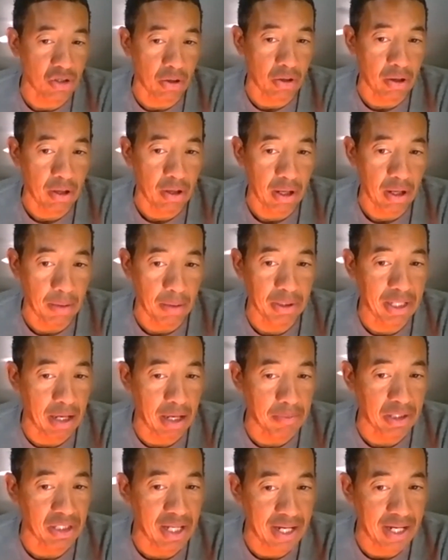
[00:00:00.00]
I became a
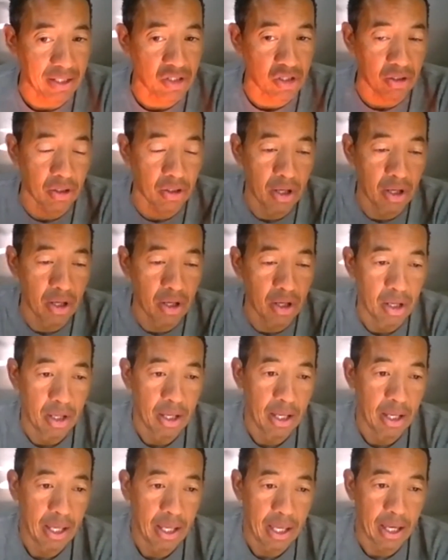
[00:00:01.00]
dancer.
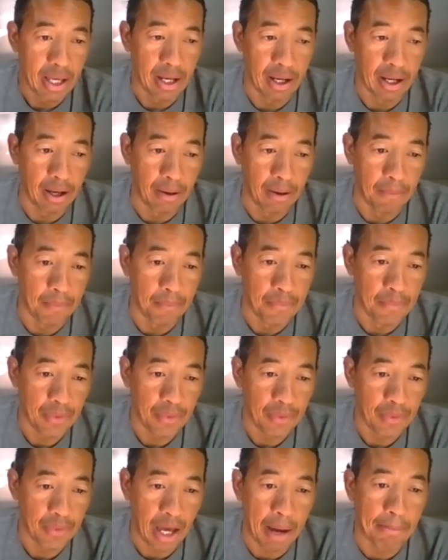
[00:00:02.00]
I
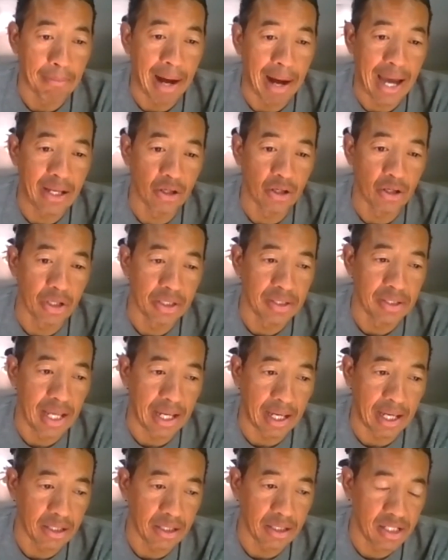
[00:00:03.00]
minored in
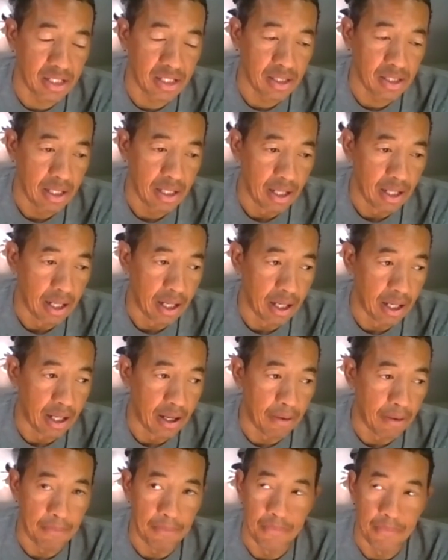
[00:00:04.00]
dance.
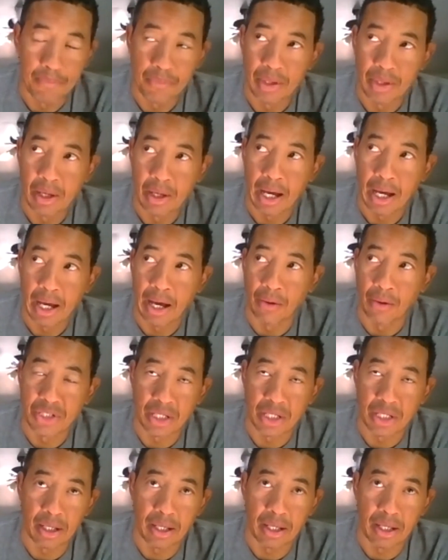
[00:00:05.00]
I was a
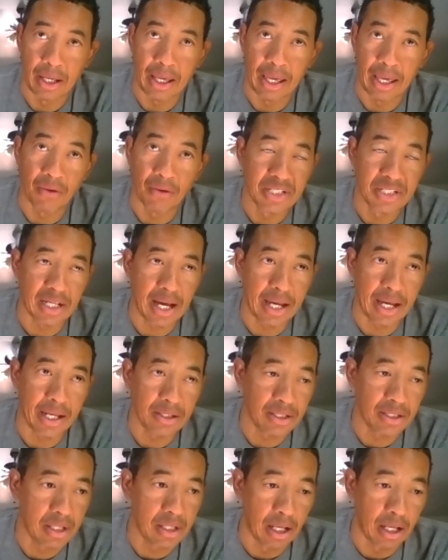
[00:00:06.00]
health science
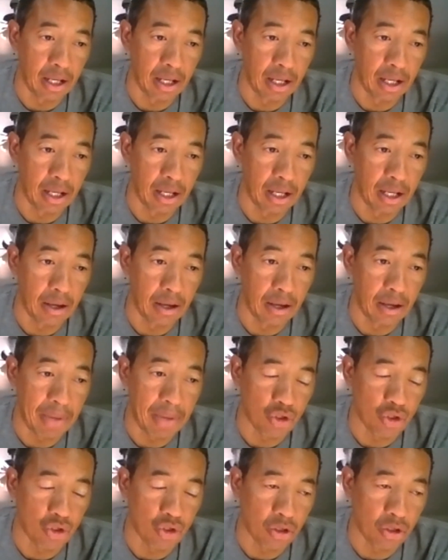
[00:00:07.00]
major
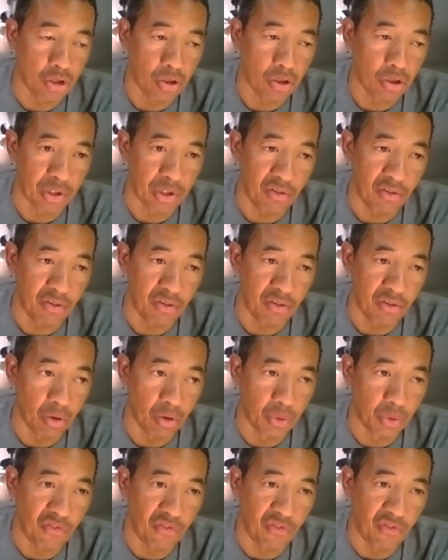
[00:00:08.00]
with the fine
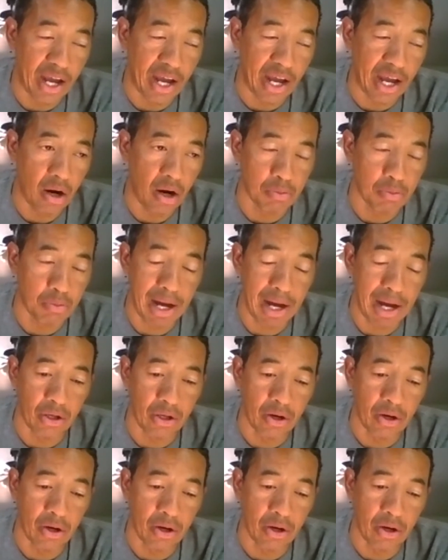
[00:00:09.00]
arts minor.